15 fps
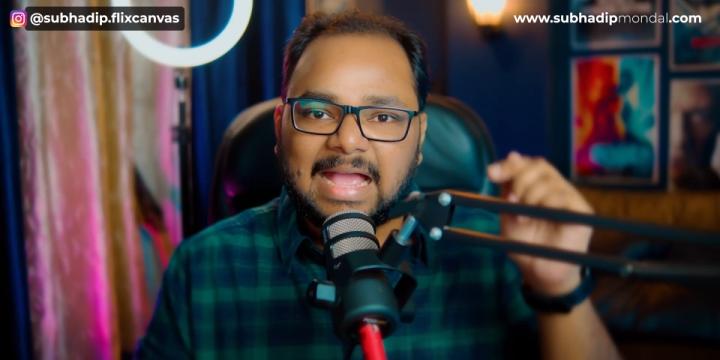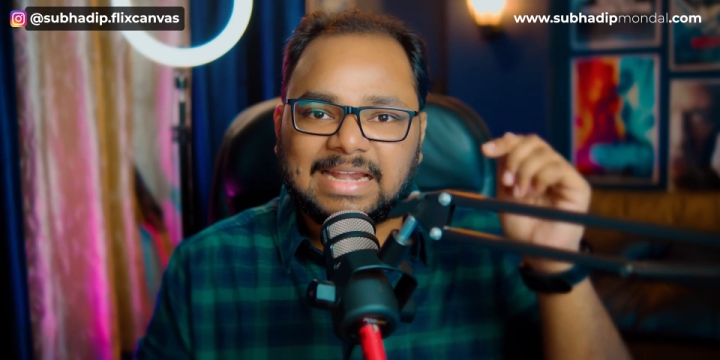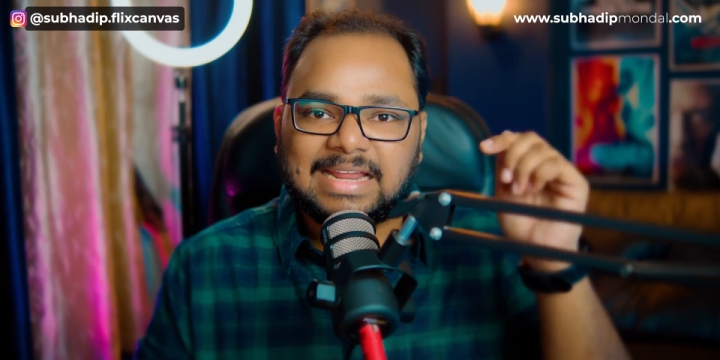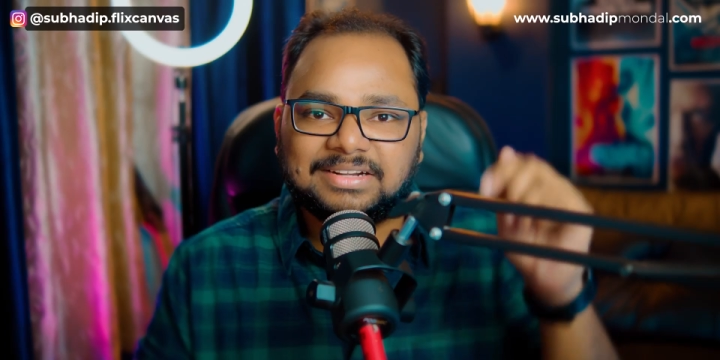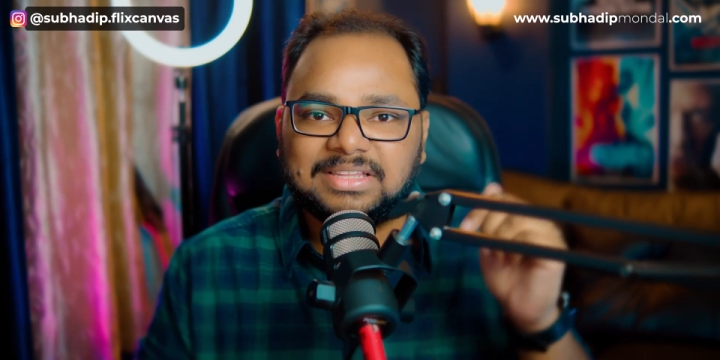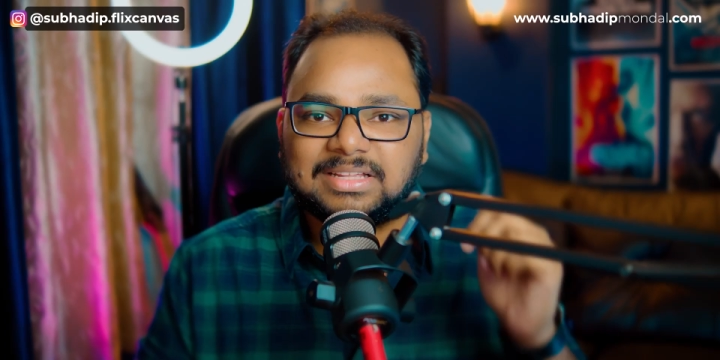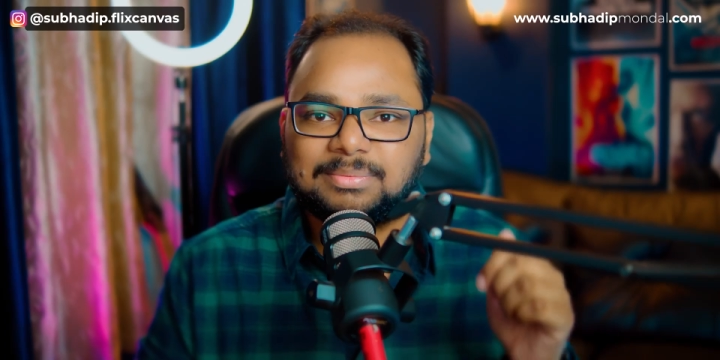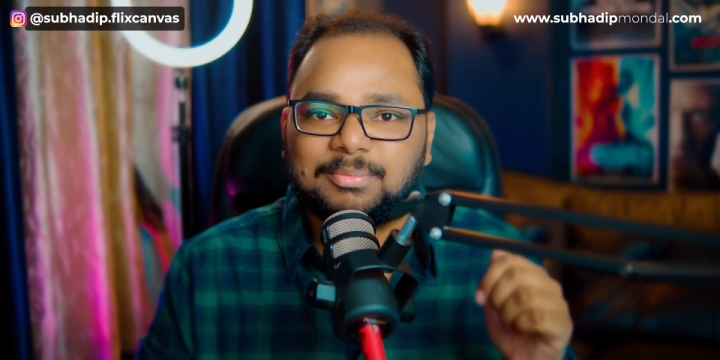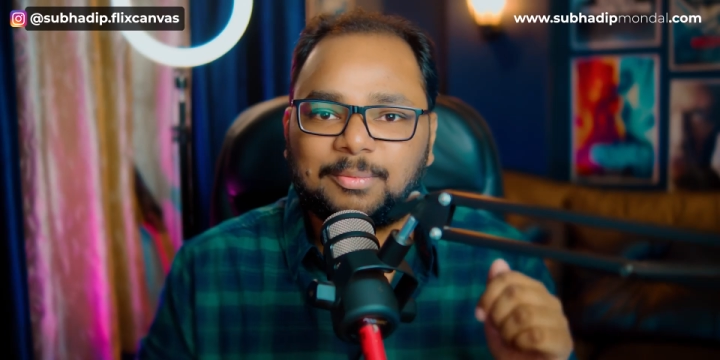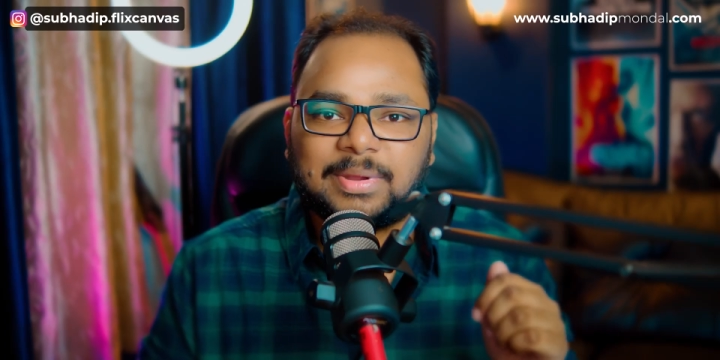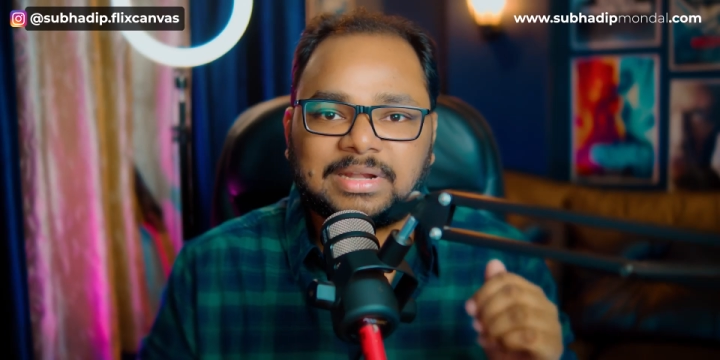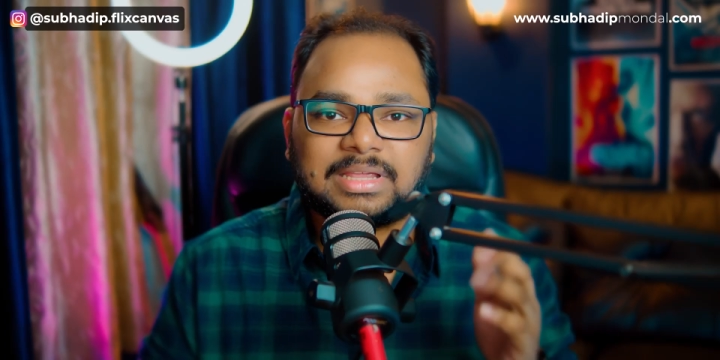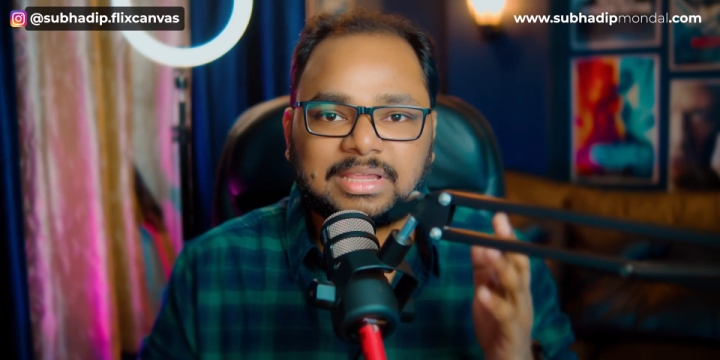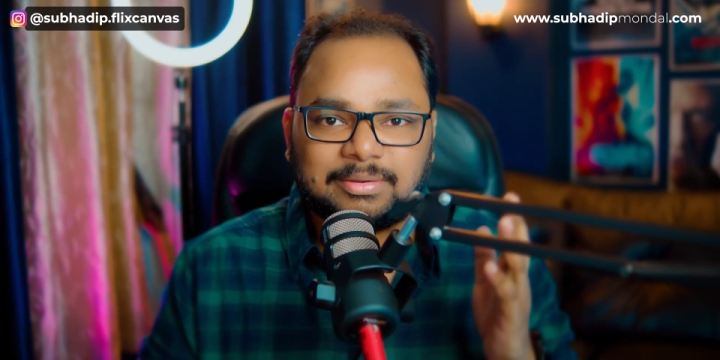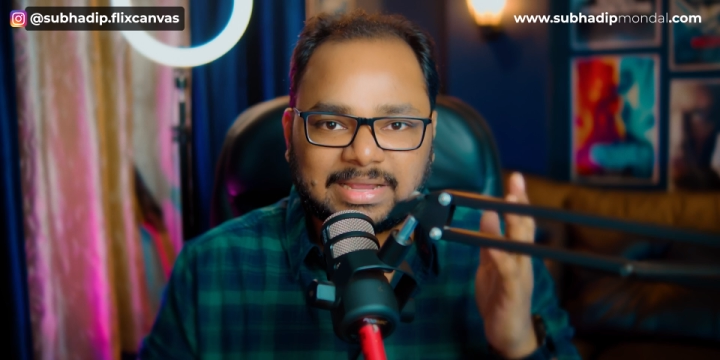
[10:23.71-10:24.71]
And at this
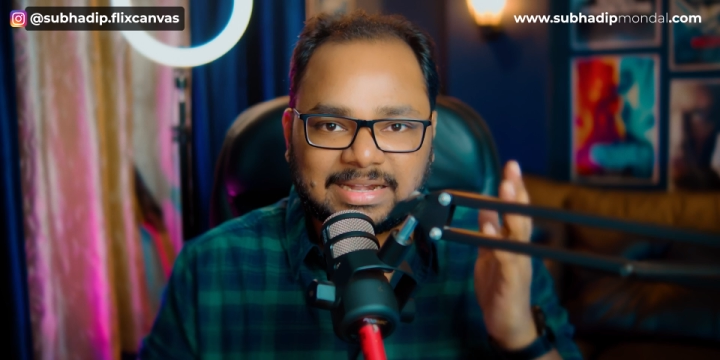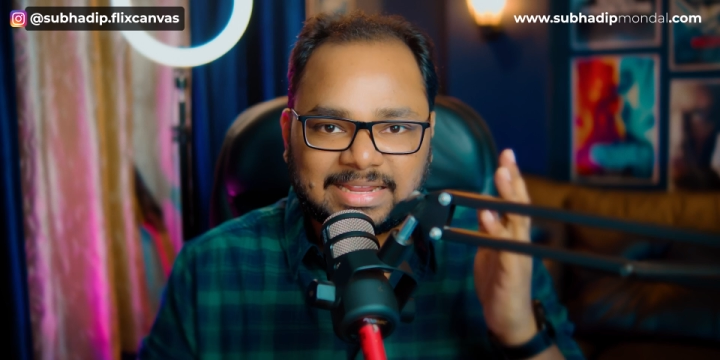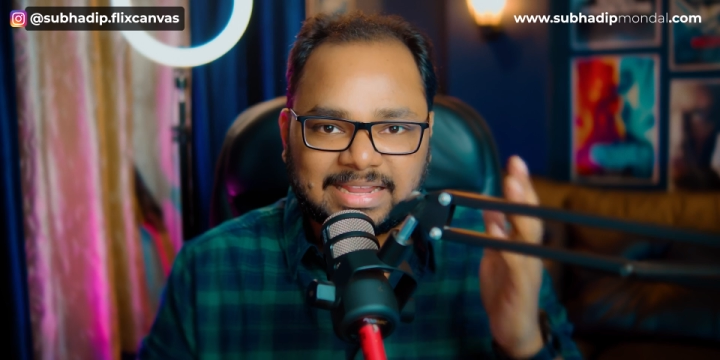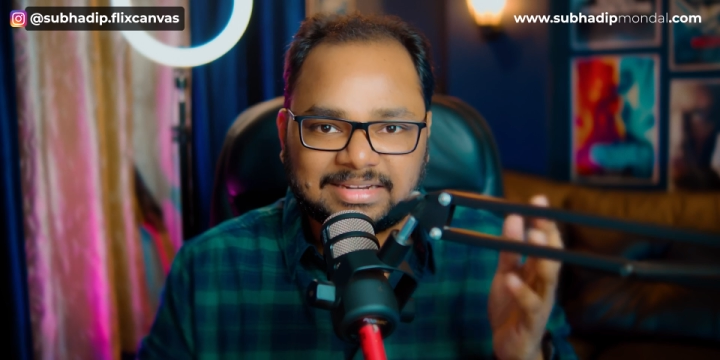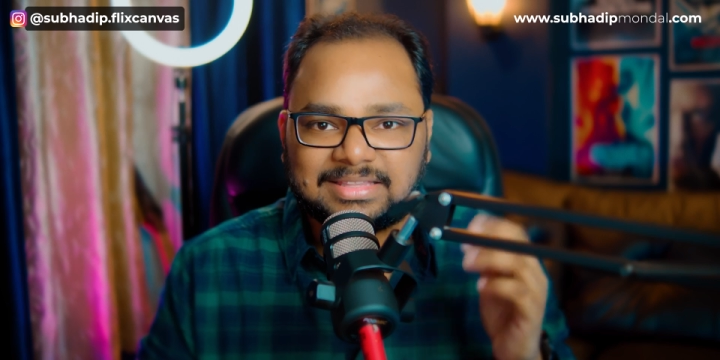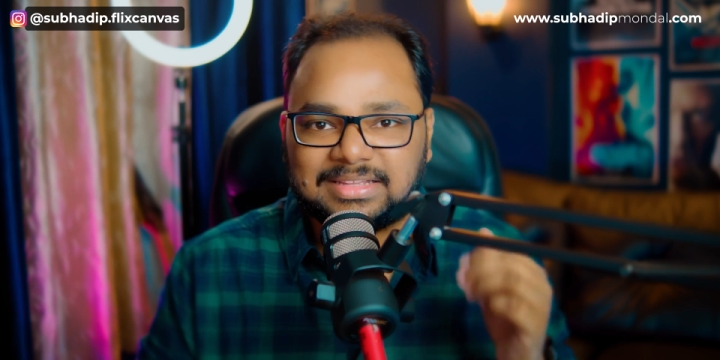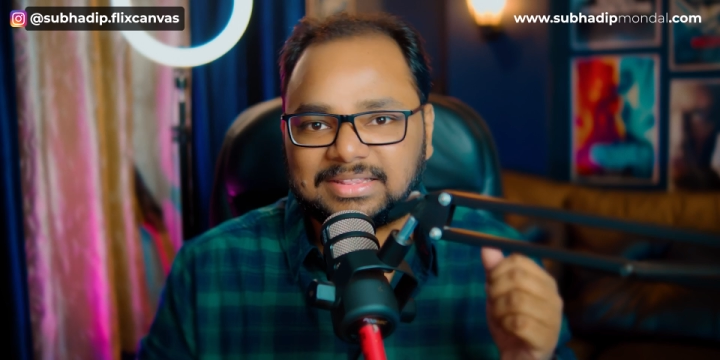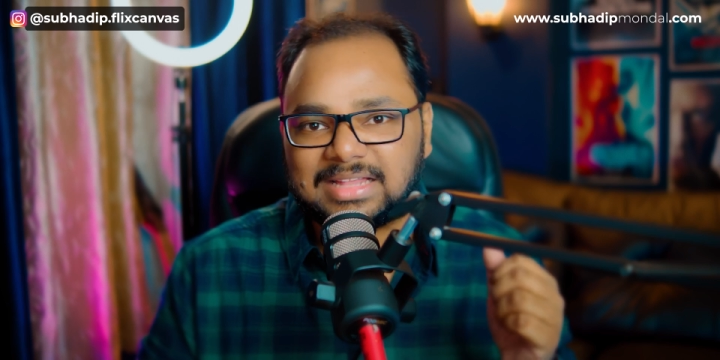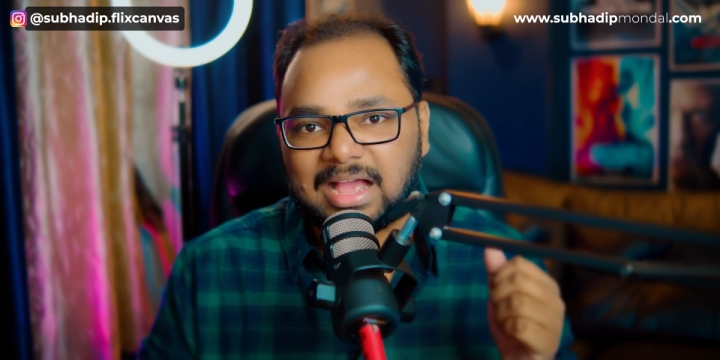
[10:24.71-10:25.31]
moment, you can get this